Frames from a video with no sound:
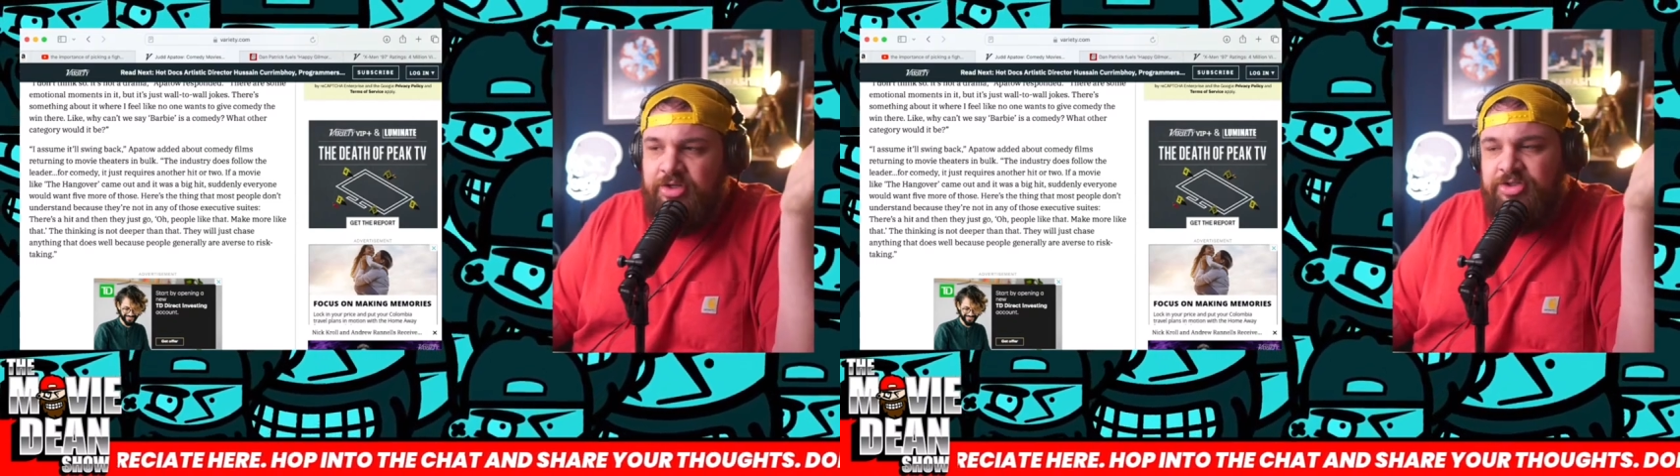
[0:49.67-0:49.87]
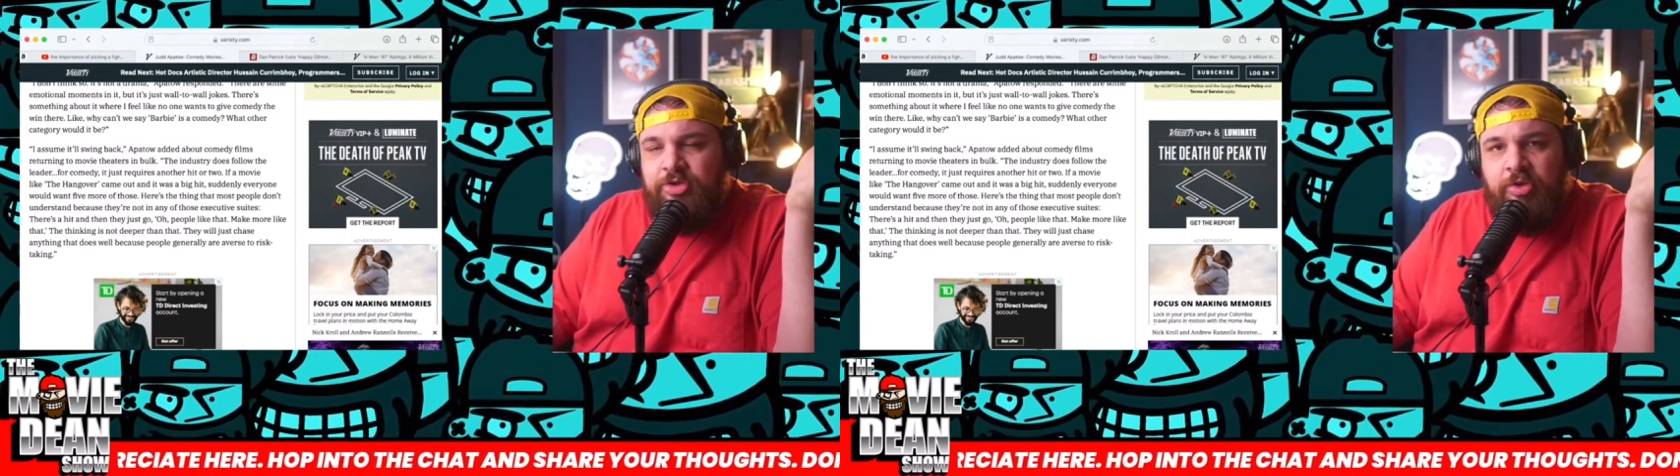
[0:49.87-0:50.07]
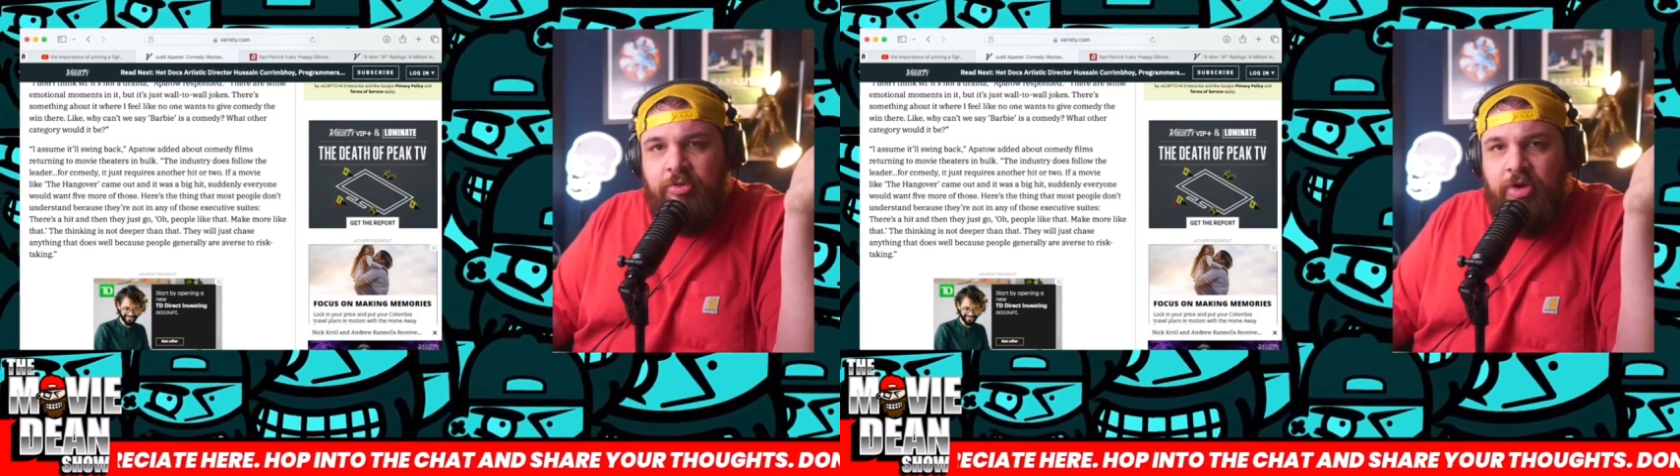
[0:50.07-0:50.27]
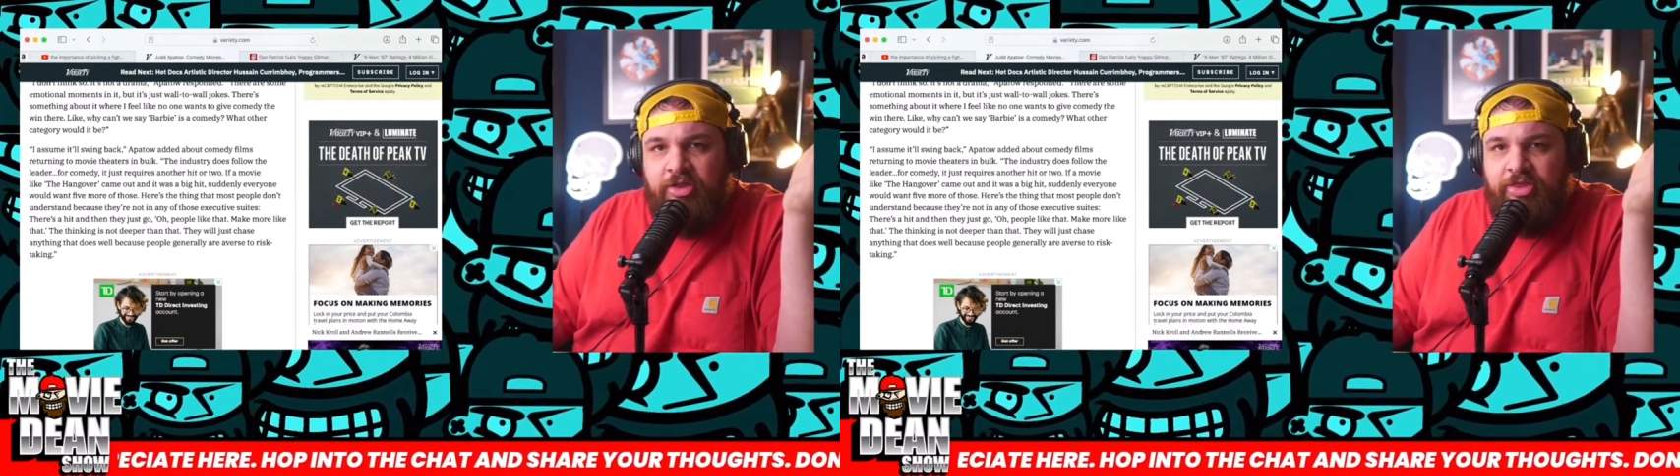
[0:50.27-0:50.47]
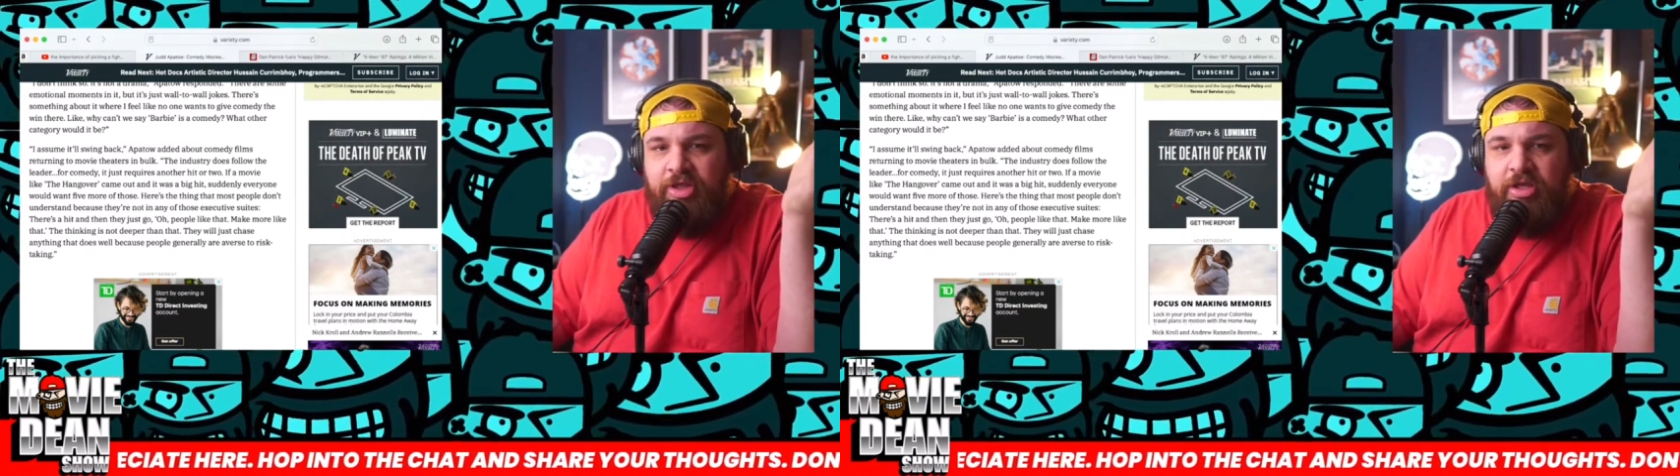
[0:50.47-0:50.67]
aren't doing
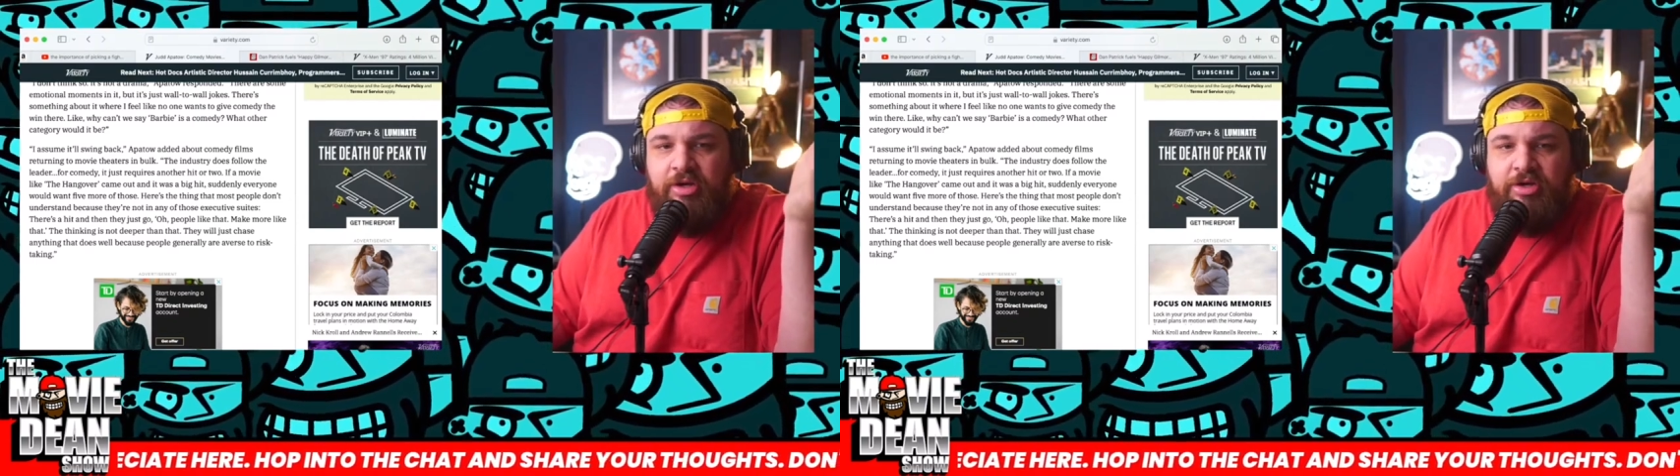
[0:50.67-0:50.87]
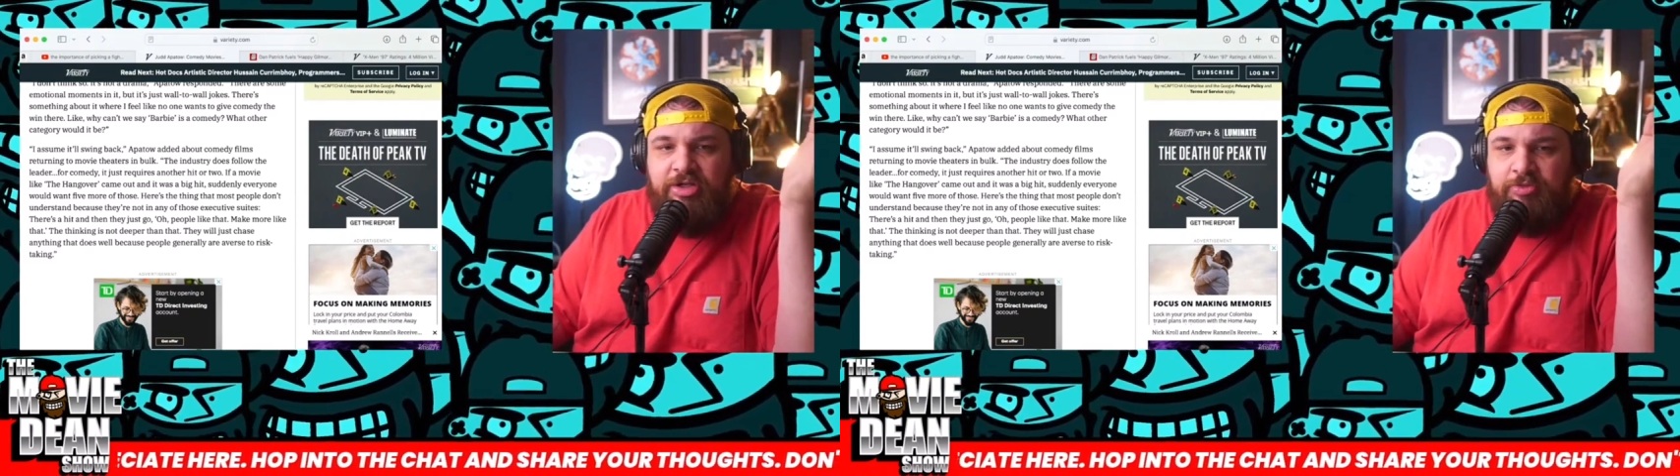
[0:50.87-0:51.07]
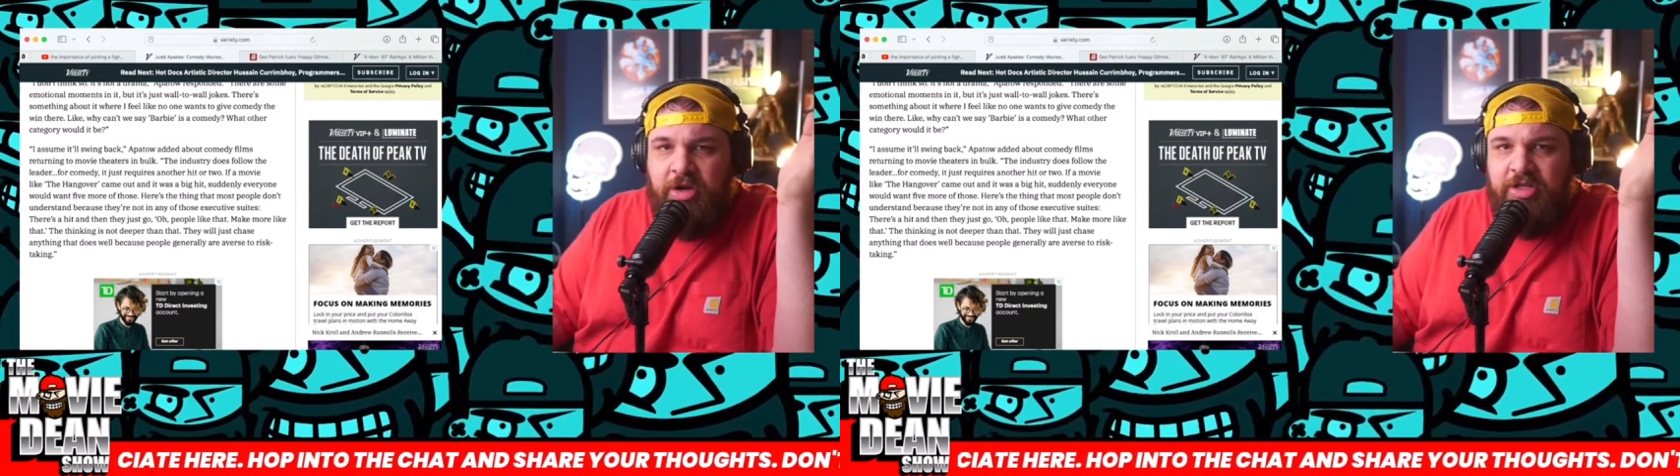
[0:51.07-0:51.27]
well in theaters.